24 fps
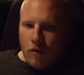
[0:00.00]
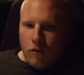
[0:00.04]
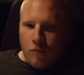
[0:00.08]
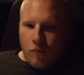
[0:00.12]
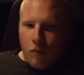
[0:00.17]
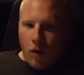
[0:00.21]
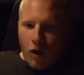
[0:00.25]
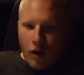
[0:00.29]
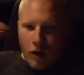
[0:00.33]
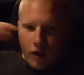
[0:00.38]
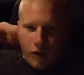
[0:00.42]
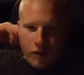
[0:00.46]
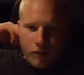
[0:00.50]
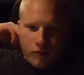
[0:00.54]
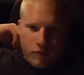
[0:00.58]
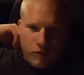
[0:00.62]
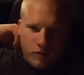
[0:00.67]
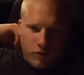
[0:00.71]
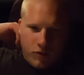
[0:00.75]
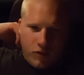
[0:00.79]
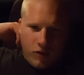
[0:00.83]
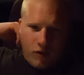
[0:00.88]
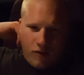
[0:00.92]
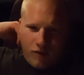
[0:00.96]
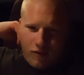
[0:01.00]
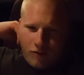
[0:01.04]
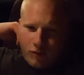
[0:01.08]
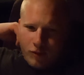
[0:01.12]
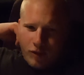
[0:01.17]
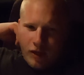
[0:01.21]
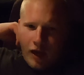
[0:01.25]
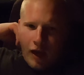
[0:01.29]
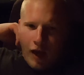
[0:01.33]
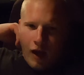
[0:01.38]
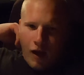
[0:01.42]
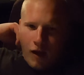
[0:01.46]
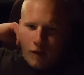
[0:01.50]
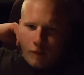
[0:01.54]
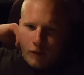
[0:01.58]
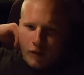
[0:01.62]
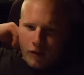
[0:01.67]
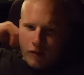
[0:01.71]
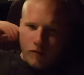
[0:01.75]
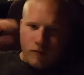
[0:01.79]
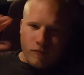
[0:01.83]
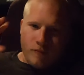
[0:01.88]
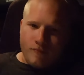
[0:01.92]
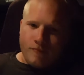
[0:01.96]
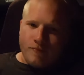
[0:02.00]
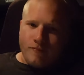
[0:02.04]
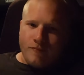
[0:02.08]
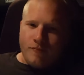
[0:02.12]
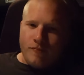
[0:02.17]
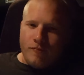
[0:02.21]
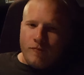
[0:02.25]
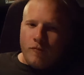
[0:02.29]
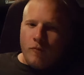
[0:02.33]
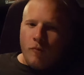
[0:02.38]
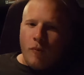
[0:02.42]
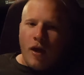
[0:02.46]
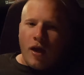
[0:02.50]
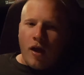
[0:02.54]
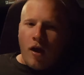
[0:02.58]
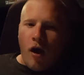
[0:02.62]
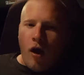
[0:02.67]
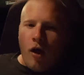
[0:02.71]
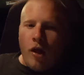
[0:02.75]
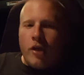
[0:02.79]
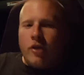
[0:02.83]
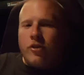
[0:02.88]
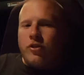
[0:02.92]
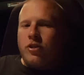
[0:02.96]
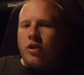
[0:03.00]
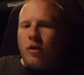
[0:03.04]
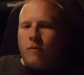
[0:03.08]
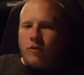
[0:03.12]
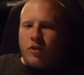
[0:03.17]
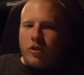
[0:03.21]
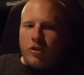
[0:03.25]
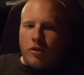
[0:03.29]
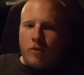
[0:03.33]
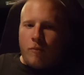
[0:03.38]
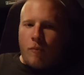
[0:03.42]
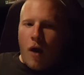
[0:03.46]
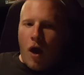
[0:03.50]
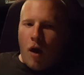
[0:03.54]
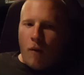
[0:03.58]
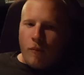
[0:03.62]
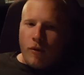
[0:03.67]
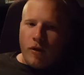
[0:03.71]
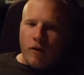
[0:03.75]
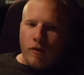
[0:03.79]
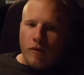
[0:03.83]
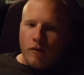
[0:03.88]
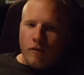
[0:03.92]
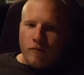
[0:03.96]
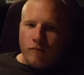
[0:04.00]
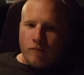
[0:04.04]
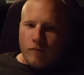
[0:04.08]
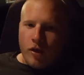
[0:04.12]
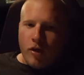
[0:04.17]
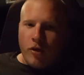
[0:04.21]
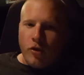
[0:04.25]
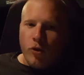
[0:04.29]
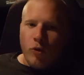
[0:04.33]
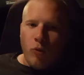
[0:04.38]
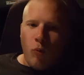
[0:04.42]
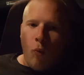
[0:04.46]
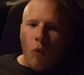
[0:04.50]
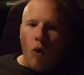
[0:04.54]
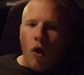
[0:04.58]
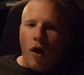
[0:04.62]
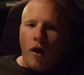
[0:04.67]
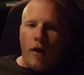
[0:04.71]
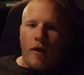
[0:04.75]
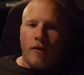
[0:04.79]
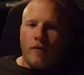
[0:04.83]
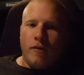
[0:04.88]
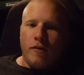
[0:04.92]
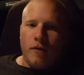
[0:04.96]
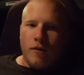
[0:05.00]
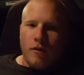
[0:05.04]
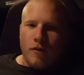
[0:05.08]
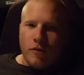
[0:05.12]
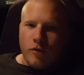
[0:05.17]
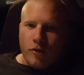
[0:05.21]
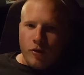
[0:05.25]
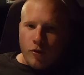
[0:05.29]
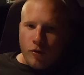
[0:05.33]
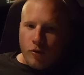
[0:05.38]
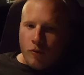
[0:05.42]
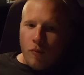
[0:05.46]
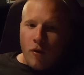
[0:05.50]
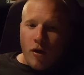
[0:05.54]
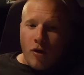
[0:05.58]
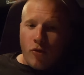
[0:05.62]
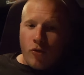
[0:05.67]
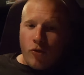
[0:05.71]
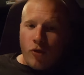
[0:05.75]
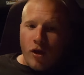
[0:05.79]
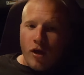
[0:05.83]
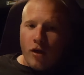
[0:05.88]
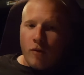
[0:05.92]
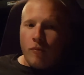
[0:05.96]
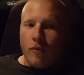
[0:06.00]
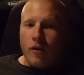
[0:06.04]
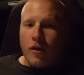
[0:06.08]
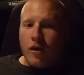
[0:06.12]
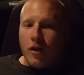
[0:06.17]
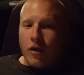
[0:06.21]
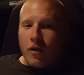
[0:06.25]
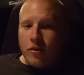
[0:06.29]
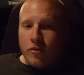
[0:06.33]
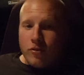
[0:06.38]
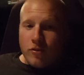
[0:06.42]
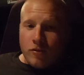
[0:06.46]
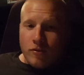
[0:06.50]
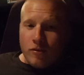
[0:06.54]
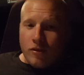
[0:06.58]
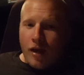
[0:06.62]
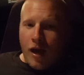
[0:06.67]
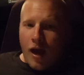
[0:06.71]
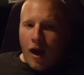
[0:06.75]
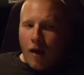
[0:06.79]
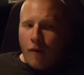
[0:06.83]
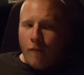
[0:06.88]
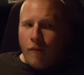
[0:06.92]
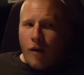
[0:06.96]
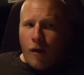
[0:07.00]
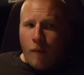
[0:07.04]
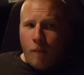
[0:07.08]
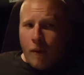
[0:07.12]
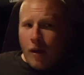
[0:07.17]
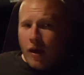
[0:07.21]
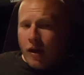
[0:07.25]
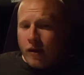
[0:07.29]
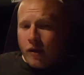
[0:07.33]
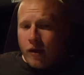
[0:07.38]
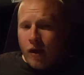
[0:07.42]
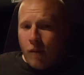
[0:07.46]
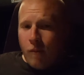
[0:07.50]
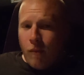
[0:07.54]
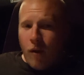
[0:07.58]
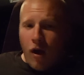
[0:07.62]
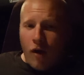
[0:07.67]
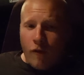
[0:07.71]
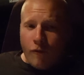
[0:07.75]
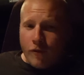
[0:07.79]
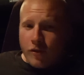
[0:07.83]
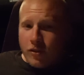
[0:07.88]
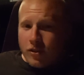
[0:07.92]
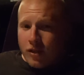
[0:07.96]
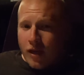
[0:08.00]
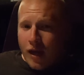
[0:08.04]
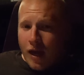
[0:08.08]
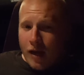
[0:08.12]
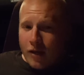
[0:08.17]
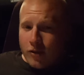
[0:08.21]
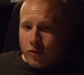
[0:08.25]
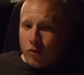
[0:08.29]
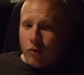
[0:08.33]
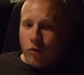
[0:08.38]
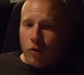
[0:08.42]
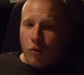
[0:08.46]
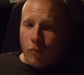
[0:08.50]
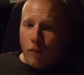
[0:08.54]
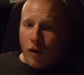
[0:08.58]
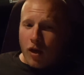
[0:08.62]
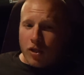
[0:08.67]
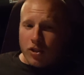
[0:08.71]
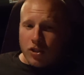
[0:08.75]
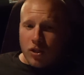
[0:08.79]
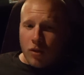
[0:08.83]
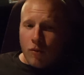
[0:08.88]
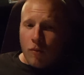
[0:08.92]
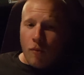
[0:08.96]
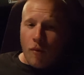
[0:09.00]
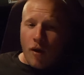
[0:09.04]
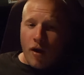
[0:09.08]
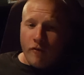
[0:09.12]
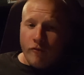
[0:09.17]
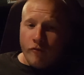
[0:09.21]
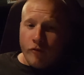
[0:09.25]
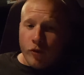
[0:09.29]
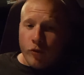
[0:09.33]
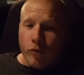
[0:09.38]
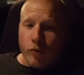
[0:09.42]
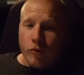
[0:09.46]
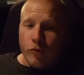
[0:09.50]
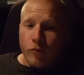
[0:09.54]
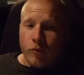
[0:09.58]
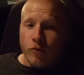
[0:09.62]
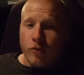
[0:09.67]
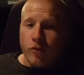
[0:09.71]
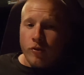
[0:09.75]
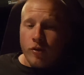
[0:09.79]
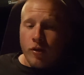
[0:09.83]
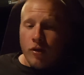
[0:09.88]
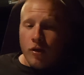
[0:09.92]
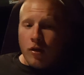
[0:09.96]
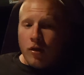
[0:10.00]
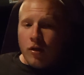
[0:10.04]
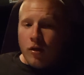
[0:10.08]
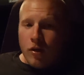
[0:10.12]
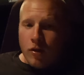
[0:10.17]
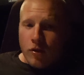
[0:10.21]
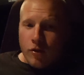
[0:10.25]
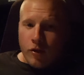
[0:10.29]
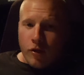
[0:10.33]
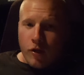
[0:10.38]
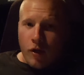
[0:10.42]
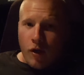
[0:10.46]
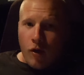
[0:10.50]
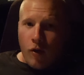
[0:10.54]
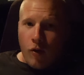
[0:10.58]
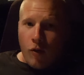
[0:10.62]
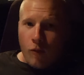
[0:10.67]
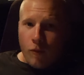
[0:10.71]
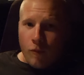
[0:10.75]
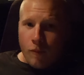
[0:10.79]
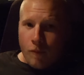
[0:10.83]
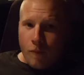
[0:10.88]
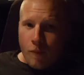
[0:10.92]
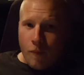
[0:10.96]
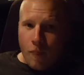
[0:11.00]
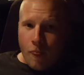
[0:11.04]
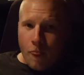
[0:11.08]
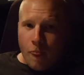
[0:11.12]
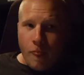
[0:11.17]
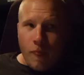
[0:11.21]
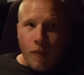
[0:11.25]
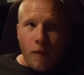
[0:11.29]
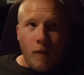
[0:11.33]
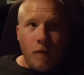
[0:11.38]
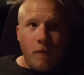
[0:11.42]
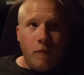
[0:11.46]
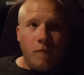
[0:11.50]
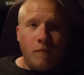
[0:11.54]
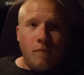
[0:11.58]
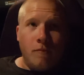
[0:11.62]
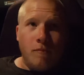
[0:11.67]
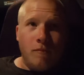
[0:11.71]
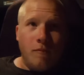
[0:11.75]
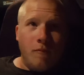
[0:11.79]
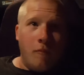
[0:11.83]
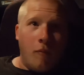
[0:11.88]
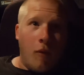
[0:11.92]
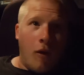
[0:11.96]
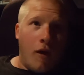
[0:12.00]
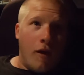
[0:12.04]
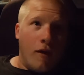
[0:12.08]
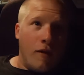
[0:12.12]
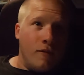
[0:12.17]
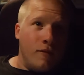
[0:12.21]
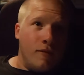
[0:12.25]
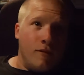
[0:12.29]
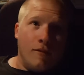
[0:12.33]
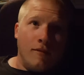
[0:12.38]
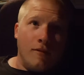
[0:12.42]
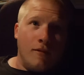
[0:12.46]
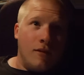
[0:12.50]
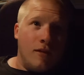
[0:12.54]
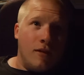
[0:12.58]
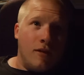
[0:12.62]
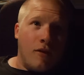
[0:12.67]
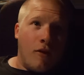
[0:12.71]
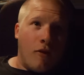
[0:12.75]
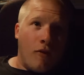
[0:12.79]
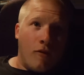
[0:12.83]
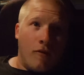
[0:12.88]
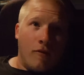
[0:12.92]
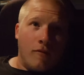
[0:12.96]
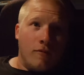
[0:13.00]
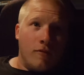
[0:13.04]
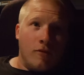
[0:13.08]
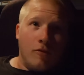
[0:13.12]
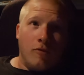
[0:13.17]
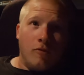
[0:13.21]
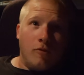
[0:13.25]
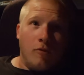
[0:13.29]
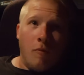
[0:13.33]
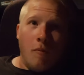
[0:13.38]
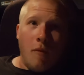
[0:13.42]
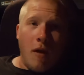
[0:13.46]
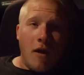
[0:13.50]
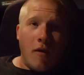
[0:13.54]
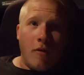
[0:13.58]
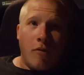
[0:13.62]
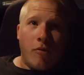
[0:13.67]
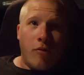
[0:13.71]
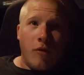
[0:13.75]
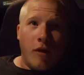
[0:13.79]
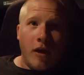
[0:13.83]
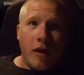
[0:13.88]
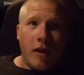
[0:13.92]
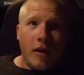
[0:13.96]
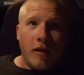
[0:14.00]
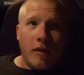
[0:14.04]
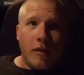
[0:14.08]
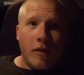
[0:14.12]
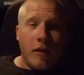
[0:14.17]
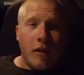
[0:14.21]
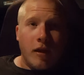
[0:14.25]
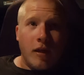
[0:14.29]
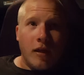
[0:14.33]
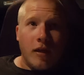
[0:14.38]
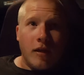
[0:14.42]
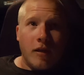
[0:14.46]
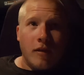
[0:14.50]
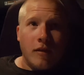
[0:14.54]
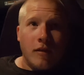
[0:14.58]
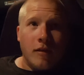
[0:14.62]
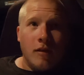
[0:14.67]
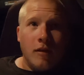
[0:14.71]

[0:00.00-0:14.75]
But, so, yeah, I mean, make all the assumptions about me that you want. You may think, because, yeah, I may come off as an asshole about some of my views, you know, but, or you may think that,